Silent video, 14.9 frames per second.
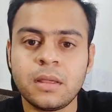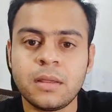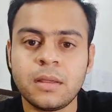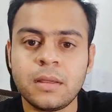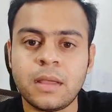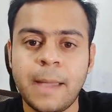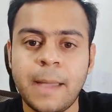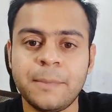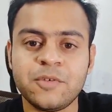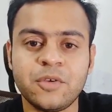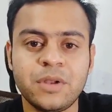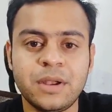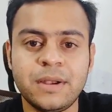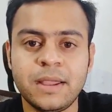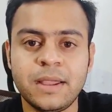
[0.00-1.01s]
Amazon
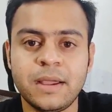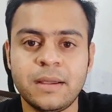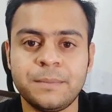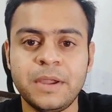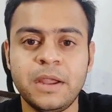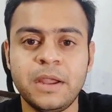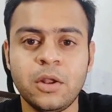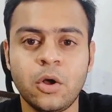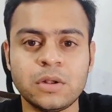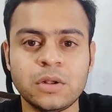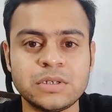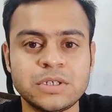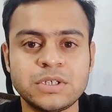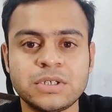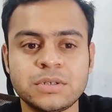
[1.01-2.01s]
India
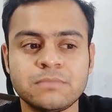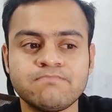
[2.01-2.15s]
pre-launch.